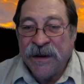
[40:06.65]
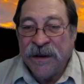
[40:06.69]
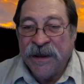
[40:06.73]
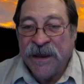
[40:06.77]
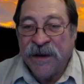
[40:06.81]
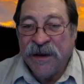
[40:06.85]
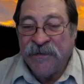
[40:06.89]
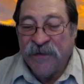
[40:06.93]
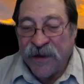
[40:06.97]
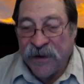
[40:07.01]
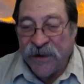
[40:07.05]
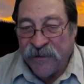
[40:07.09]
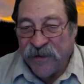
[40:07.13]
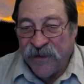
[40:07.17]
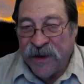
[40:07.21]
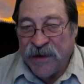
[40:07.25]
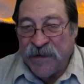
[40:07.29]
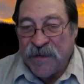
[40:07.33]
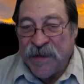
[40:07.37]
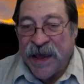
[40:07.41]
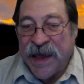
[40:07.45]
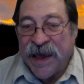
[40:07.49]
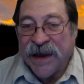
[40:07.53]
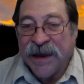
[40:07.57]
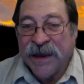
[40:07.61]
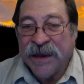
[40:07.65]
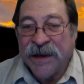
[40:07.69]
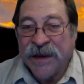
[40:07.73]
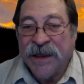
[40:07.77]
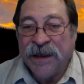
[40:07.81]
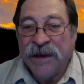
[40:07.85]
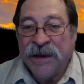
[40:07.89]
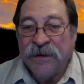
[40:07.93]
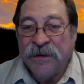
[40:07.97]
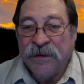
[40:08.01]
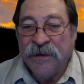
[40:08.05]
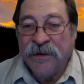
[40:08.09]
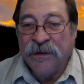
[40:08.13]
give you feedback and
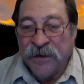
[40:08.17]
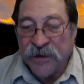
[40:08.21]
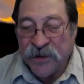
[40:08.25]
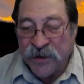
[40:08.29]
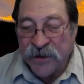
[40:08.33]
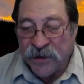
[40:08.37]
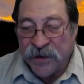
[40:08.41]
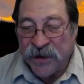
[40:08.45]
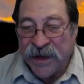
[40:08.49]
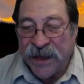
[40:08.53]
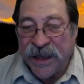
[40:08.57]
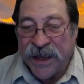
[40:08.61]
then do it